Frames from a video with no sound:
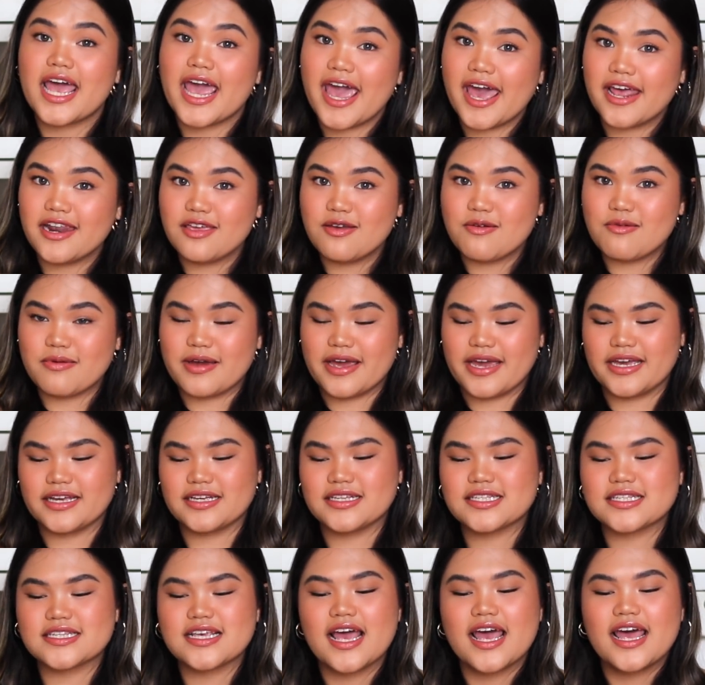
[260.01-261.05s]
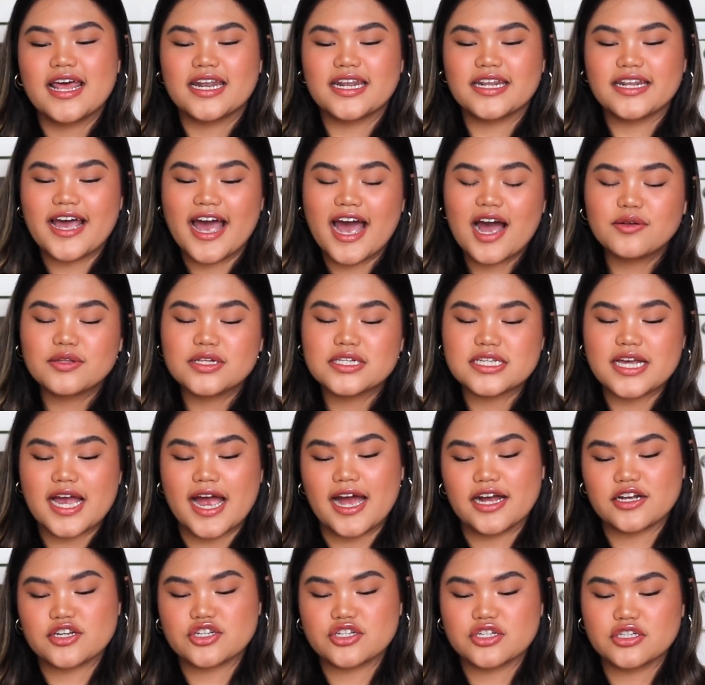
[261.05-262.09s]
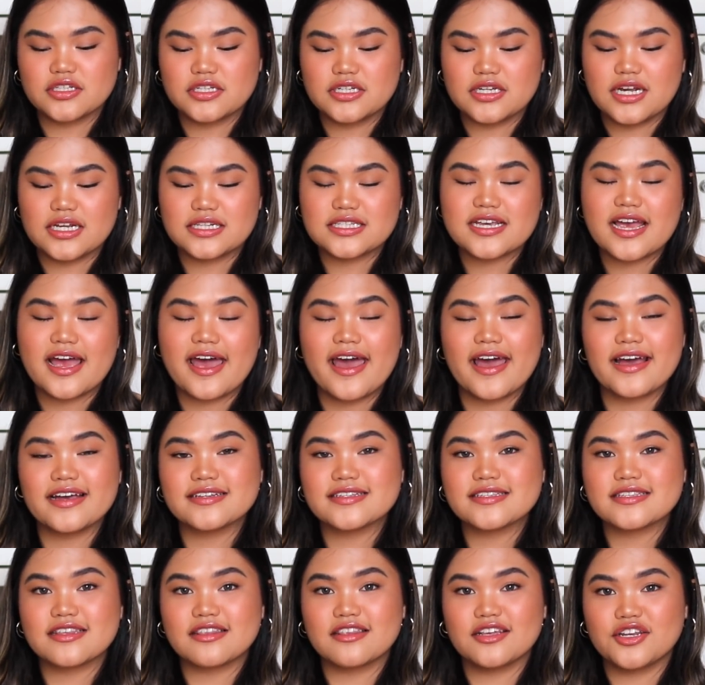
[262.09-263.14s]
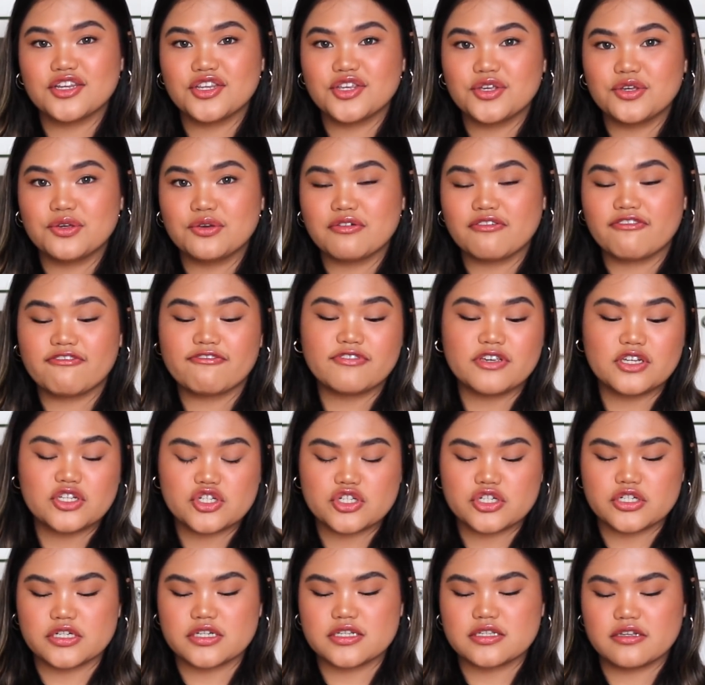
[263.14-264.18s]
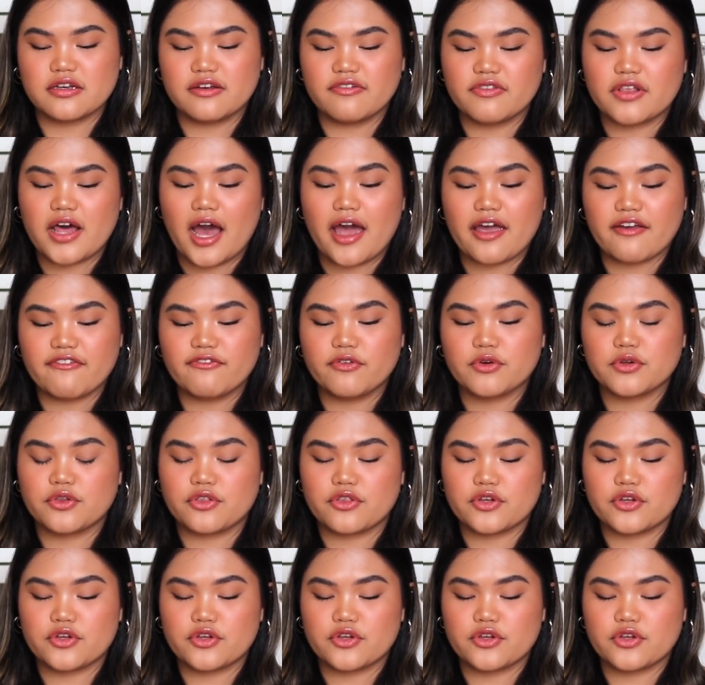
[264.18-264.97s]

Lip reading: Anyways, now let's actually test the new features of the iPhone